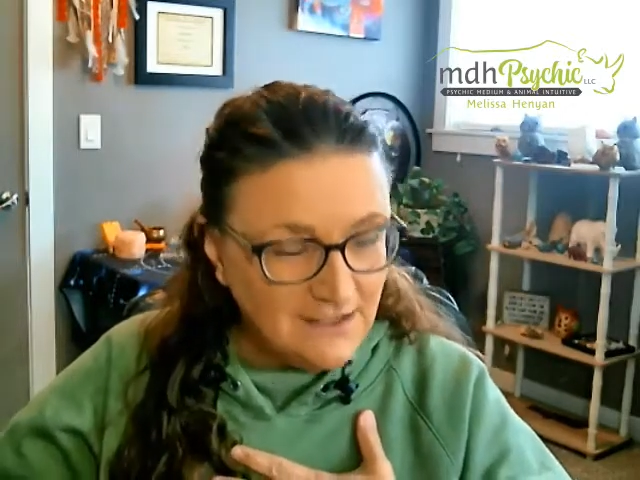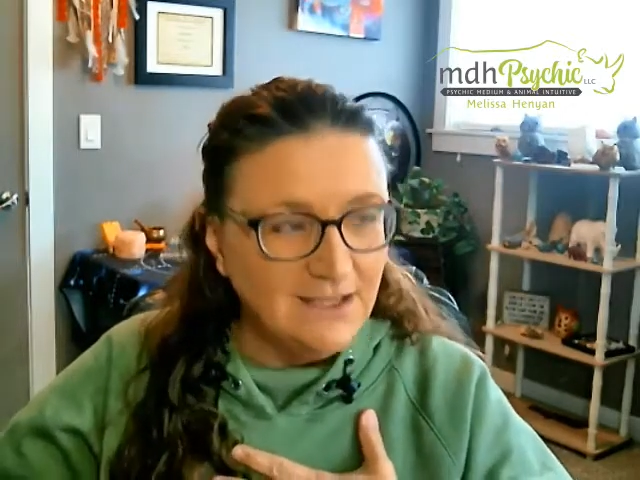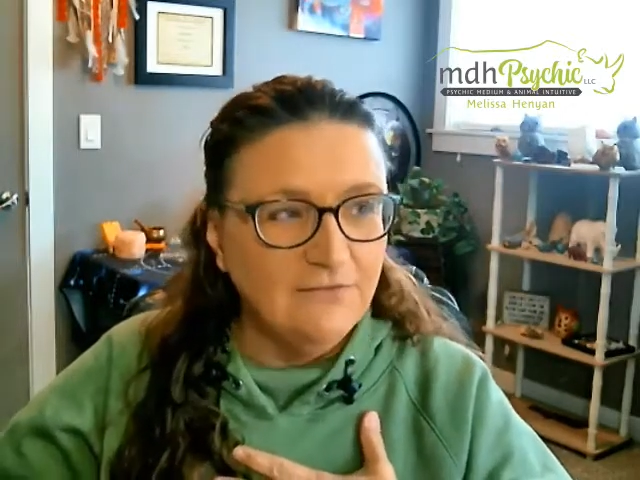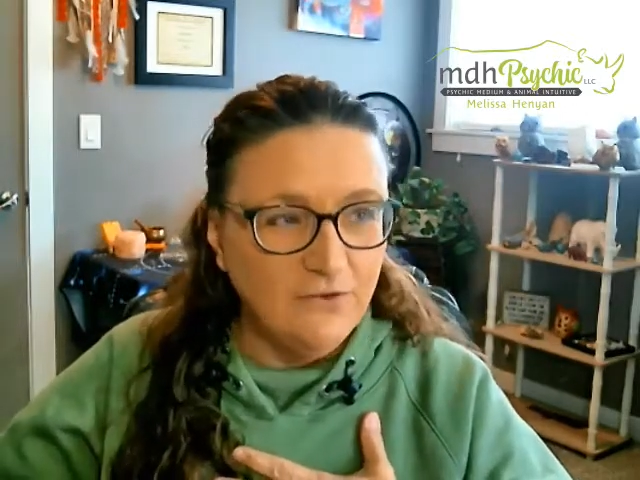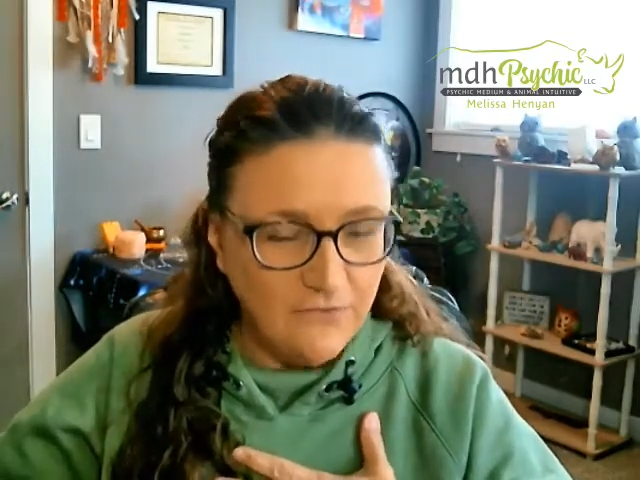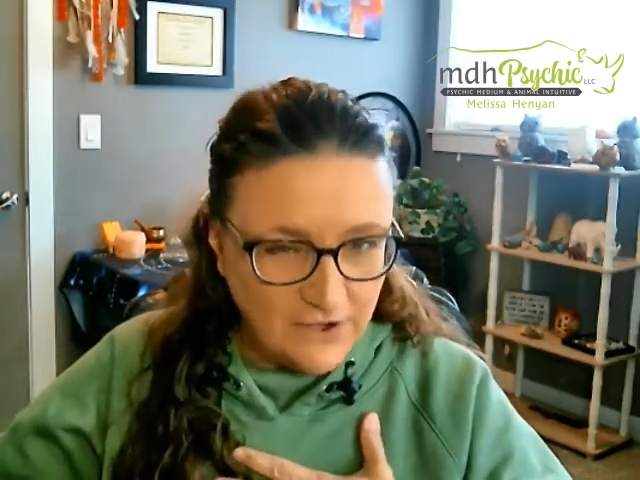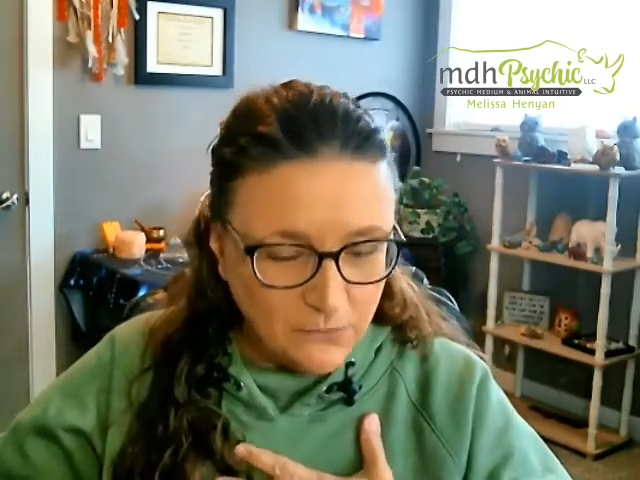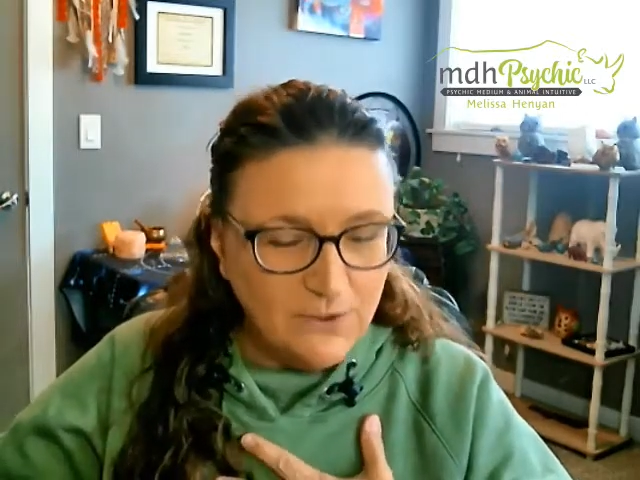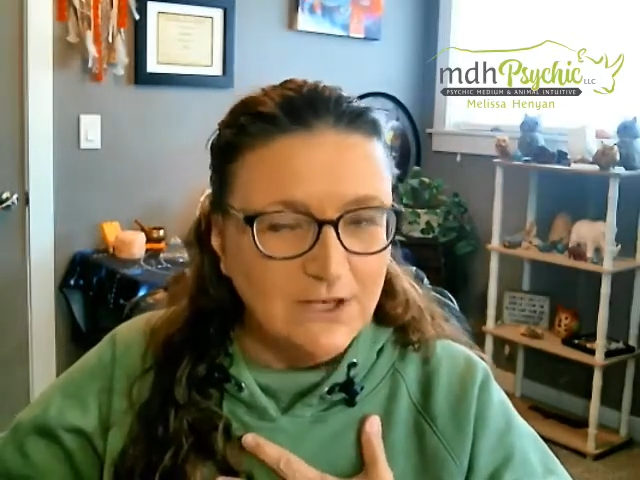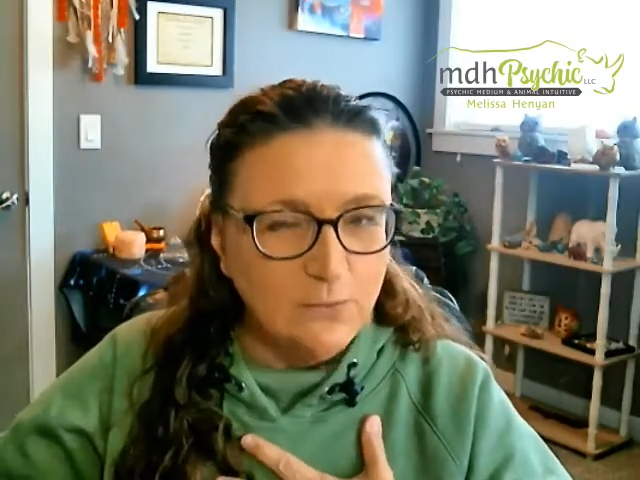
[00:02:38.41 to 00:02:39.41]
if you've had a
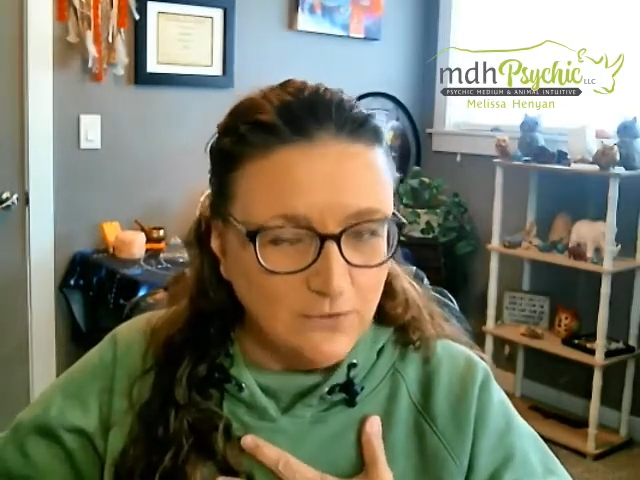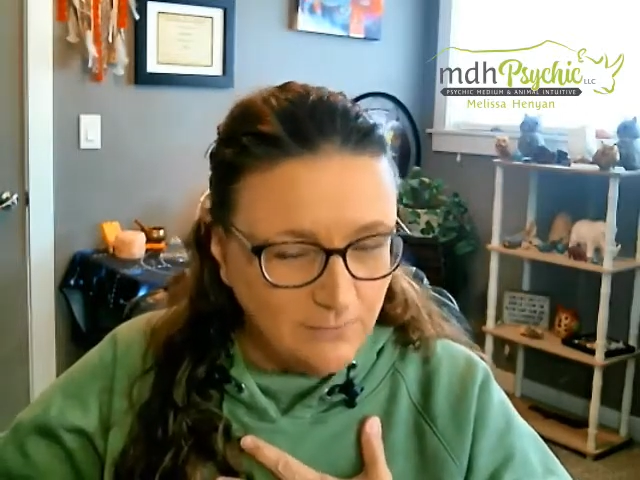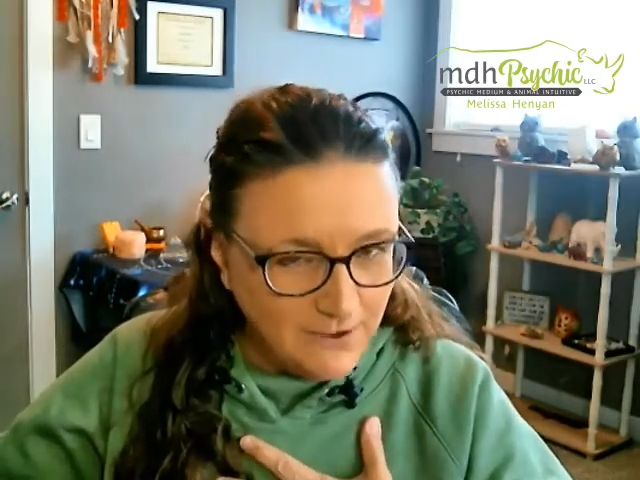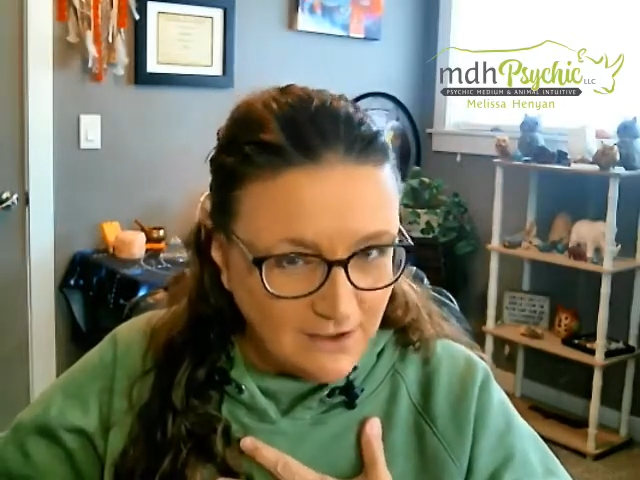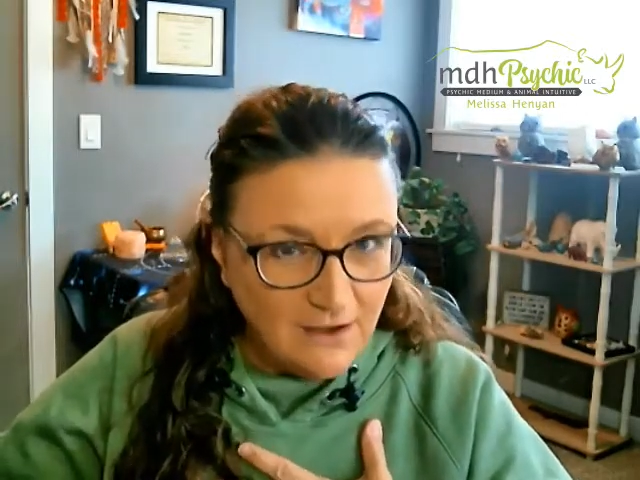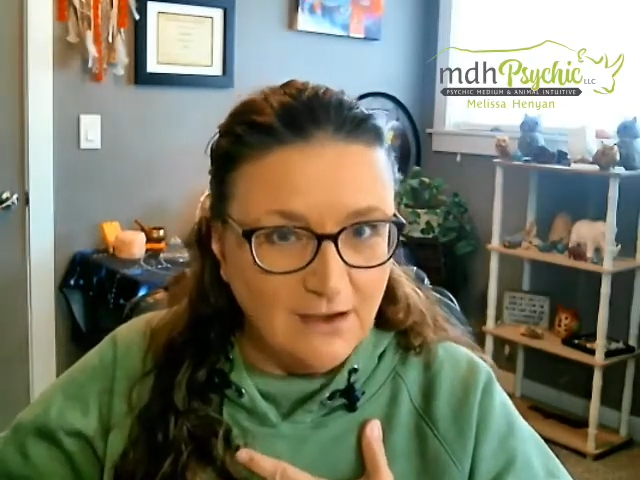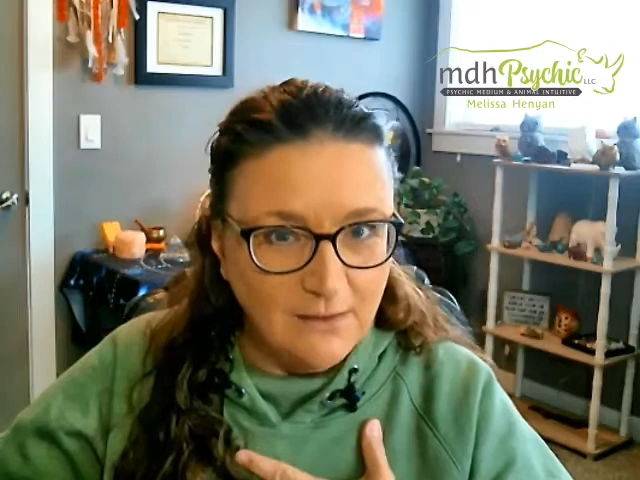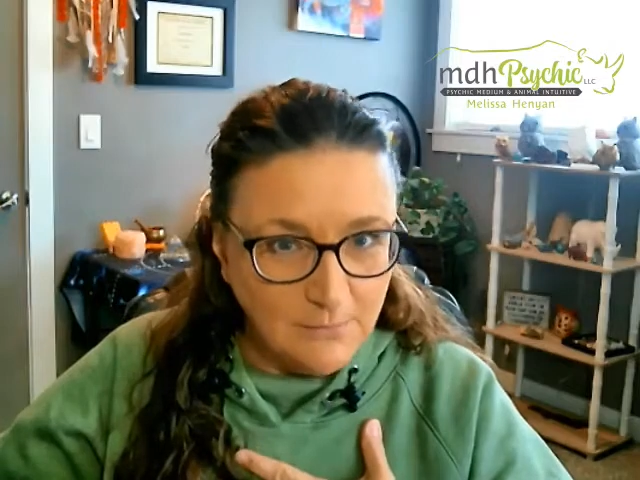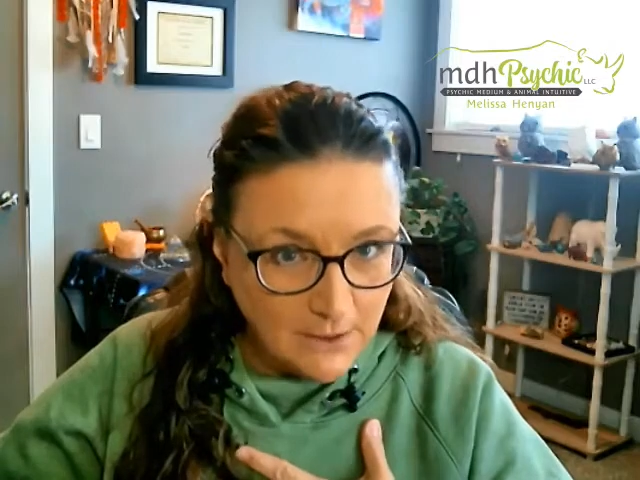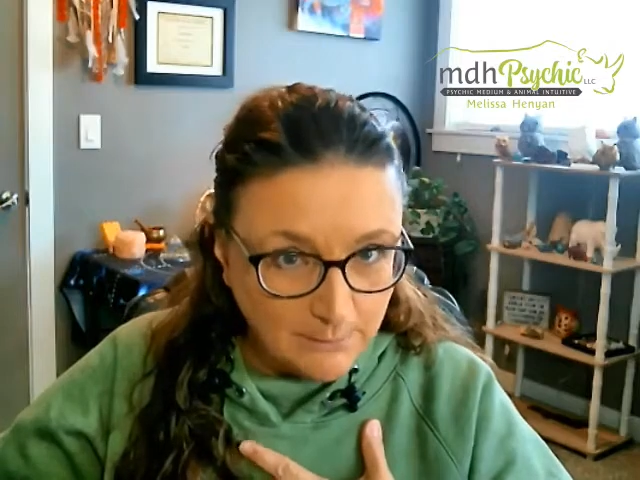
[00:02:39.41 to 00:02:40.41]
reading with me, I'm
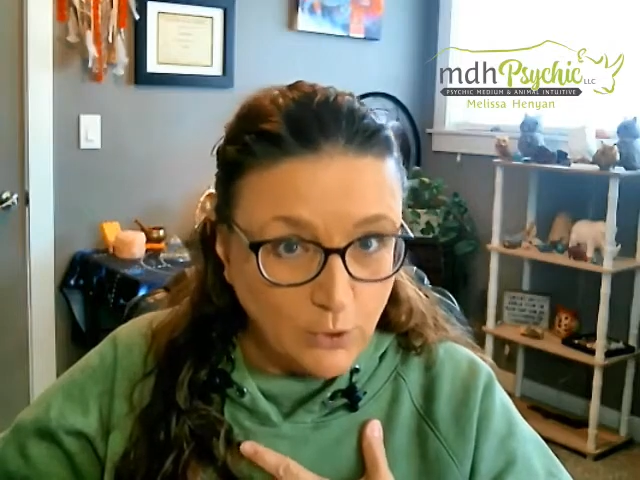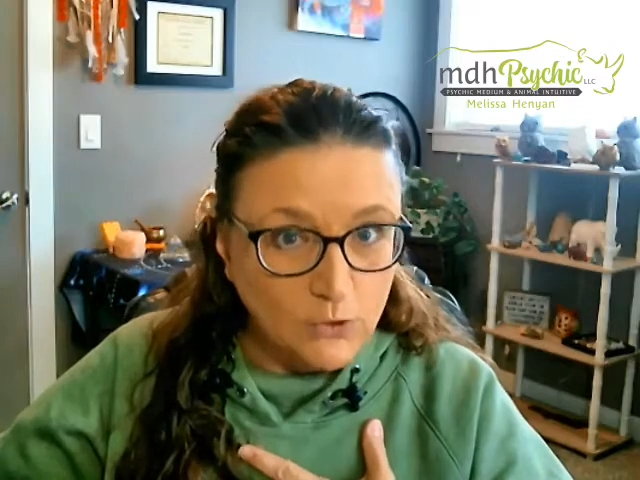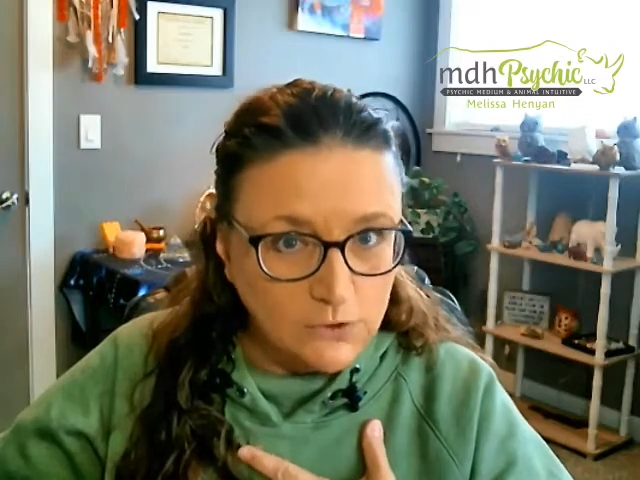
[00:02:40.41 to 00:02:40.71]
a broken